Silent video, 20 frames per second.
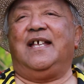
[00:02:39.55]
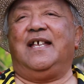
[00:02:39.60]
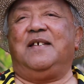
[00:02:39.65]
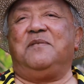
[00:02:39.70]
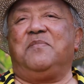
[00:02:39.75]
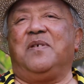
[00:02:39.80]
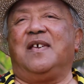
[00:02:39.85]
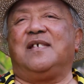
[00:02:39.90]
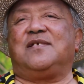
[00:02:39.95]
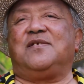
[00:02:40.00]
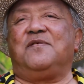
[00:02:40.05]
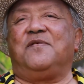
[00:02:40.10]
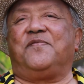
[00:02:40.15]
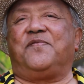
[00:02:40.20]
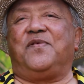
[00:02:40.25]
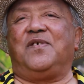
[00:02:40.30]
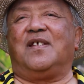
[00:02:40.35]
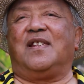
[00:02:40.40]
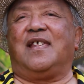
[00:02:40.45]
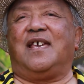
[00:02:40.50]
it makes you
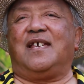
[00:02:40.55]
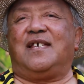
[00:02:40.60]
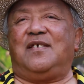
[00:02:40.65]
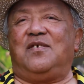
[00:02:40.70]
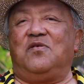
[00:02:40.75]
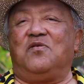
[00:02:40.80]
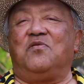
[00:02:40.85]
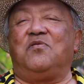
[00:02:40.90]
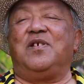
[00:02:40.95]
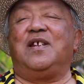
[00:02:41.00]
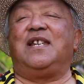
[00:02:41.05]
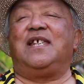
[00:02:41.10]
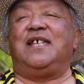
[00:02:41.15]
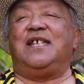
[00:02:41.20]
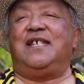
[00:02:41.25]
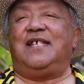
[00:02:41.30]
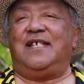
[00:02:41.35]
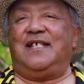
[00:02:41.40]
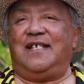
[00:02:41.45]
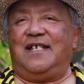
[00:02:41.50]
feel like you
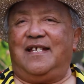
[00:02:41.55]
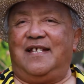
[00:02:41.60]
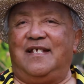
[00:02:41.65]
really